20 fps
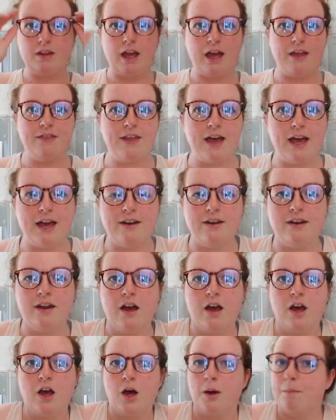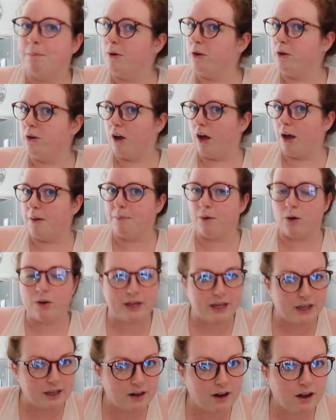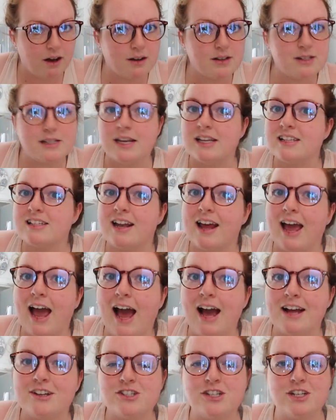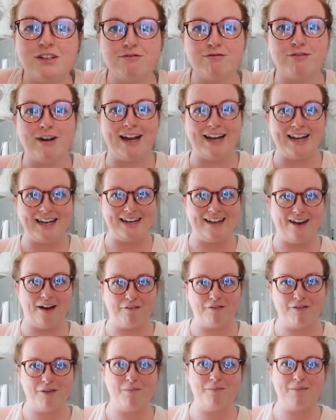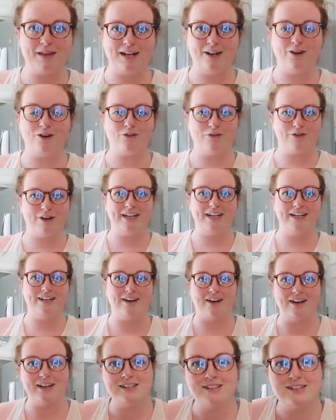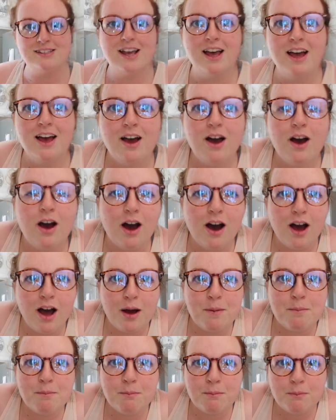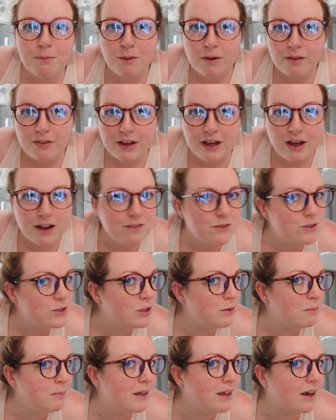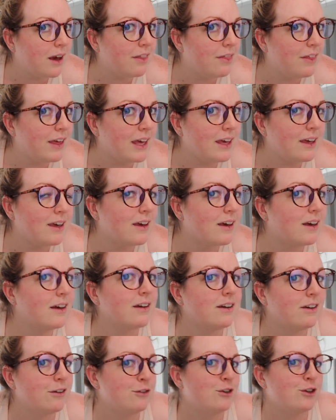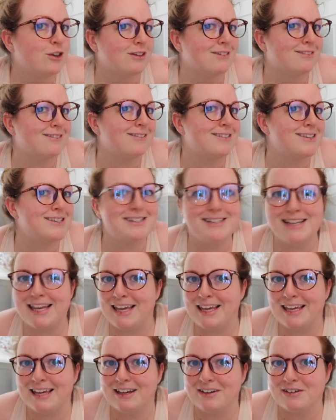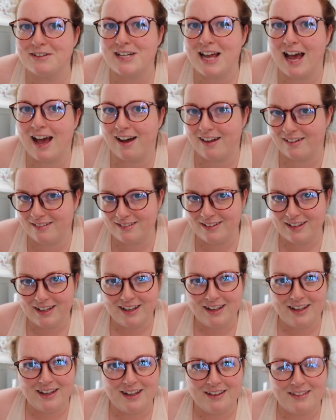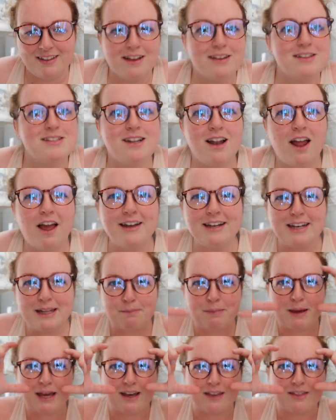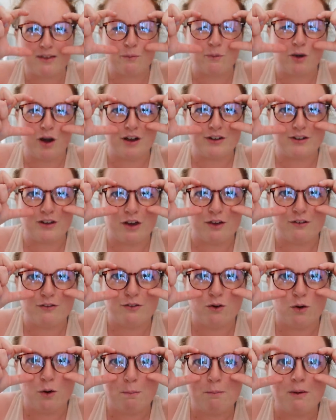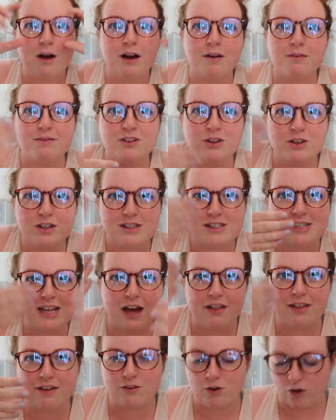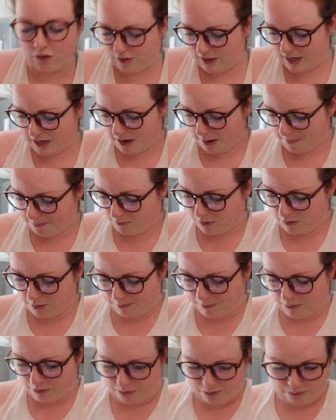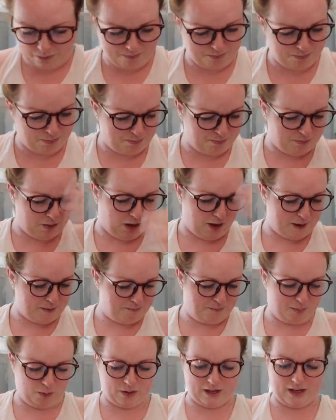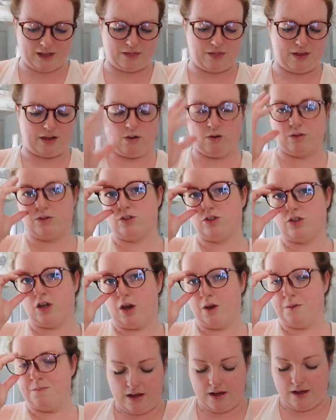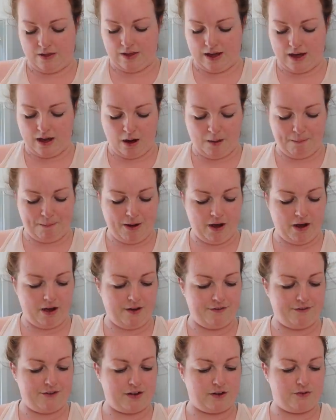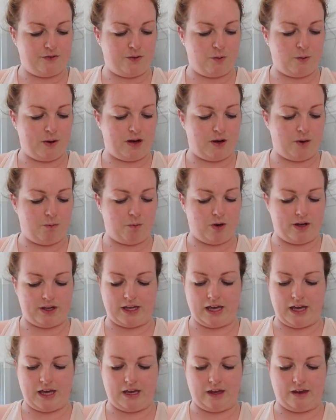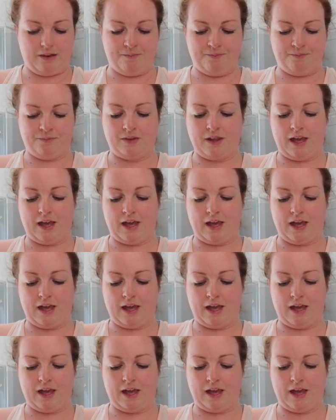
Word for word: and then blue light blocking glasses. And I actually really love them. They look really nice. Um, they kind of suit me, I think. I don't know if you can see or tell. They're slightly bigger than what I'd go for, but you can tell they've got the um, the blue light blocking thing on. So they are perfect for when I'm working